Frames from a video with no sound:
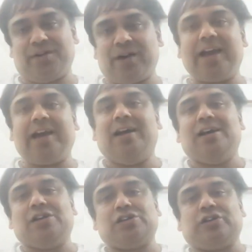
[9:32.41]

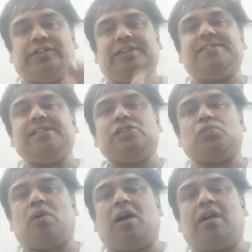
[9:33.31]
Okay, so this is
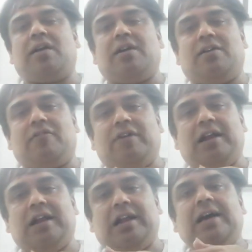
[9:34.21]
what we
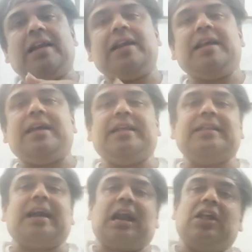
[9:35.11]
learn in
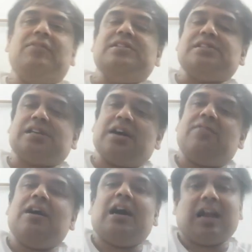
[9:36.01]
the relevance
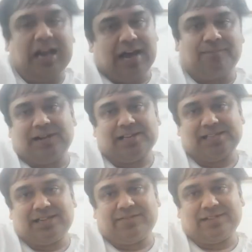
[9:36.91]
of Laplace
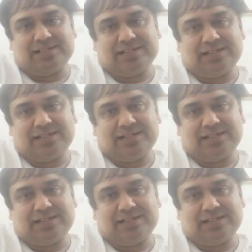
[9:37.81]
equation.